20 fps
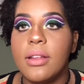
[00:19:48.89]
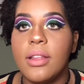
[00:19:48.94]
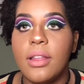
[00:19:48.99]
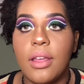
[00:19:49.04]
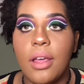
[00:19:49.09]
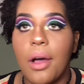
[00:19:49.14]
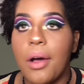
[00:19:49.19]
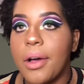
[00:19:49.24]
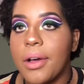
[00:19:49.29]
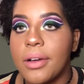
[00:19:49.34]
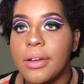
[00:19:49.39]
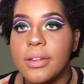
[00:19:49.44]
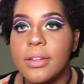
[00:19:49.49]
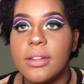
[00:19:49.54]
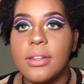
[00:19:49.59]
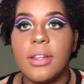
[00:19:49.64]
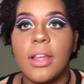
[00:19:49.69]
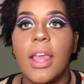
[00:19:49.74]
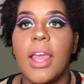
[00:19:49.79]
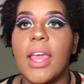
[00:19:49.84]
young,
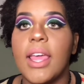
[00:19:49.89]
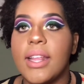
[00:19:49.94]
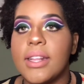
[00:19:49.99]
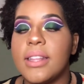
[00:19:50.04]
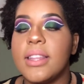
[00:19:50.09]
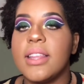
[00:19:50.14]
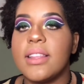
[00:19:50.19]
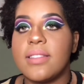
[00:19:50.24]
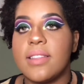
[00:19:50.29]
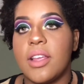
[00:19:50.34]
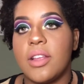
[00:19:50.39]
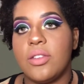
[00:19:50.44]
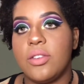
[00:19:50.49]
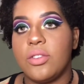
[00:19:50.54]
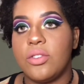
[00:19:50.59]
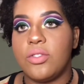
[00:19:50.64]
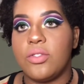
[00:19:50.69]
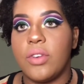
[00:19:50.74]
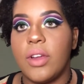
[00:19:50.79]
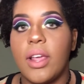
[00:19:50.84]
in this
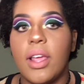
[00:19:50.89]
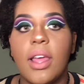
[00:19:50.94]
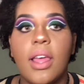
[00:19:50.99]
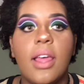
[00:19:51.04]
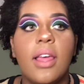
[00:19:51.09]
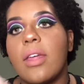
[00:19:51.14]
industry.